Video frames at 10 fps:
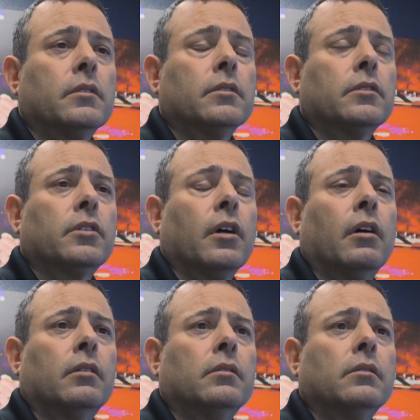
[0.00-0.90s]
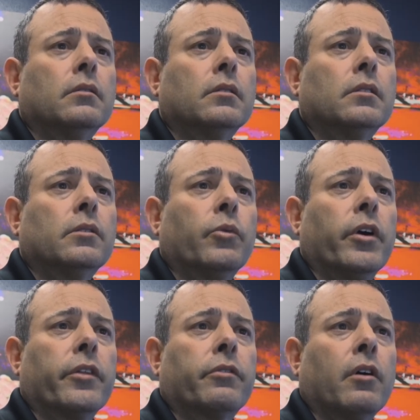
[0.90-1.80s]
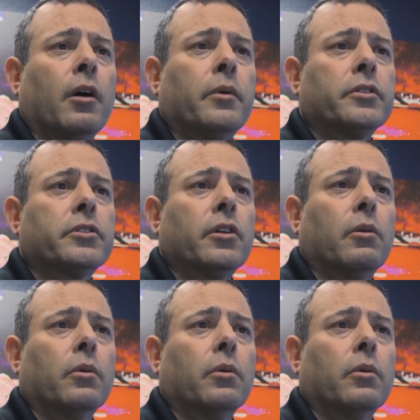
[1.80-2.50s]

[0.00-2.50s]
So with almost no